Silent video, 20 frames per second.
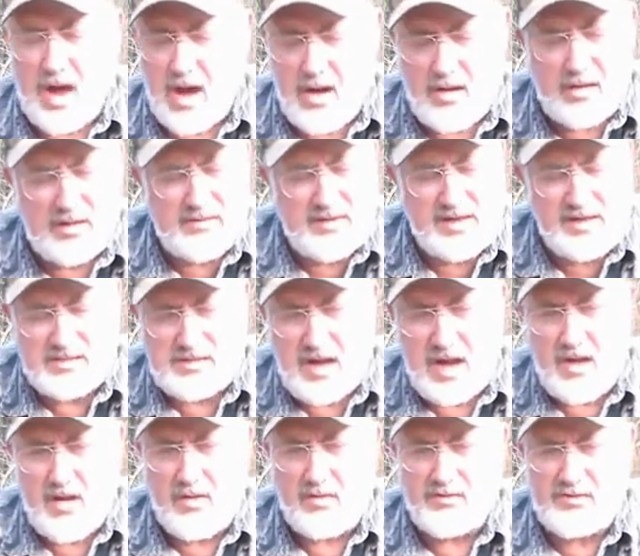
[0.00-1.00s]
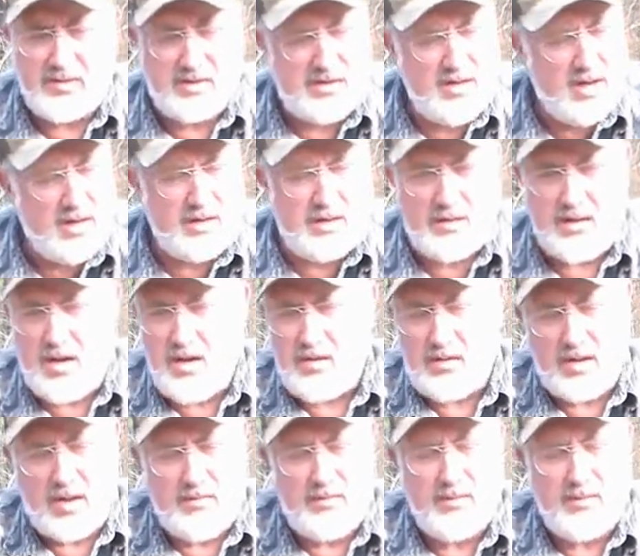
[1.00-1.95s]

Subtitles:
All of these calls, the cutter, all